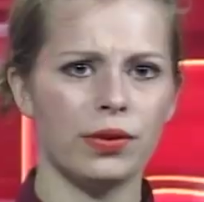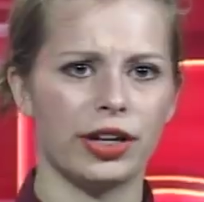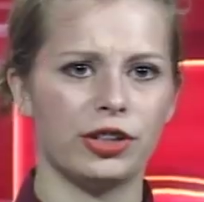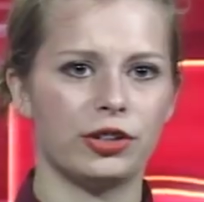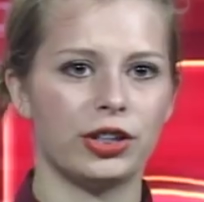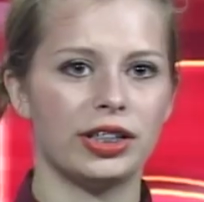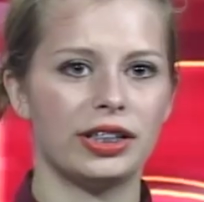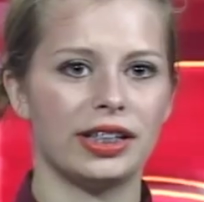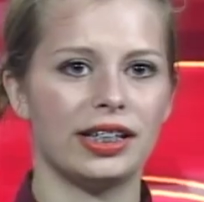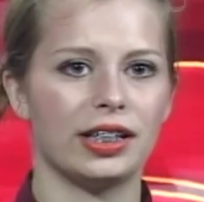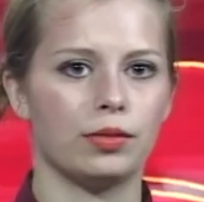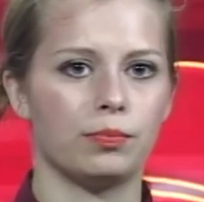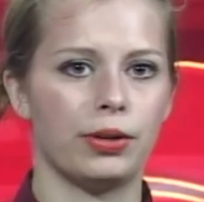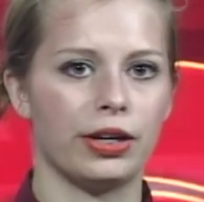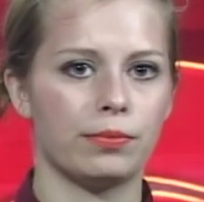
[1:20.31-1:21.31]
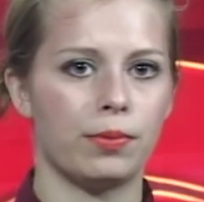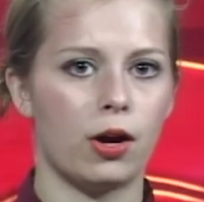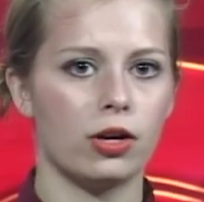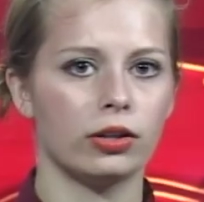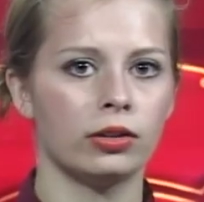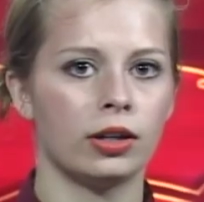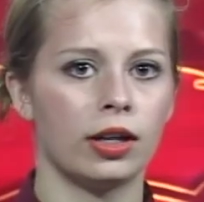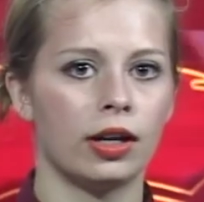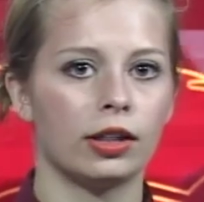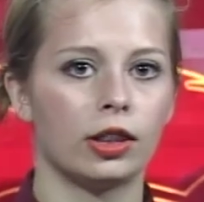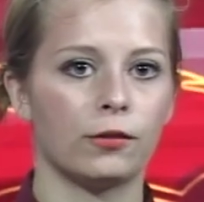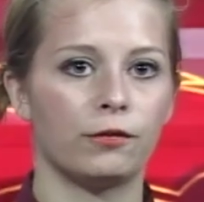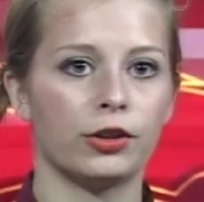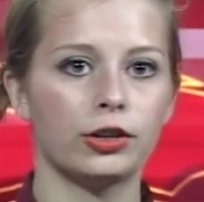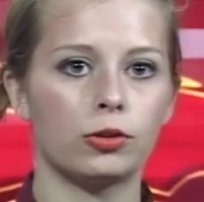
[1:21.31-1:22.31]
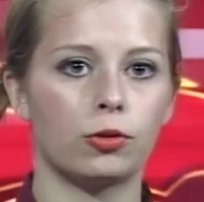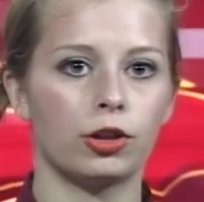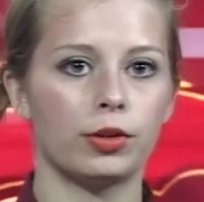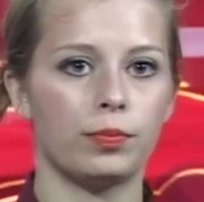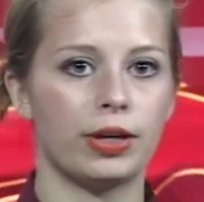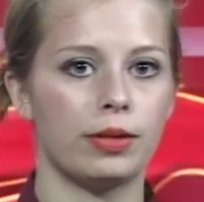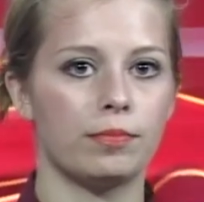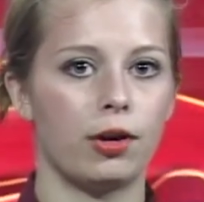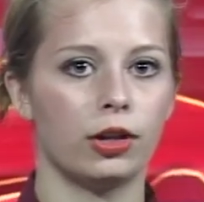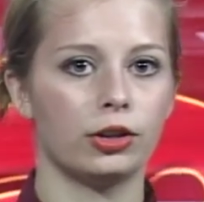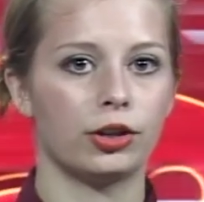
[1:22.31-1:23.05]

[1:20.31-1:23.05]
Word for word: interested in ping pong? The first quarter ping pong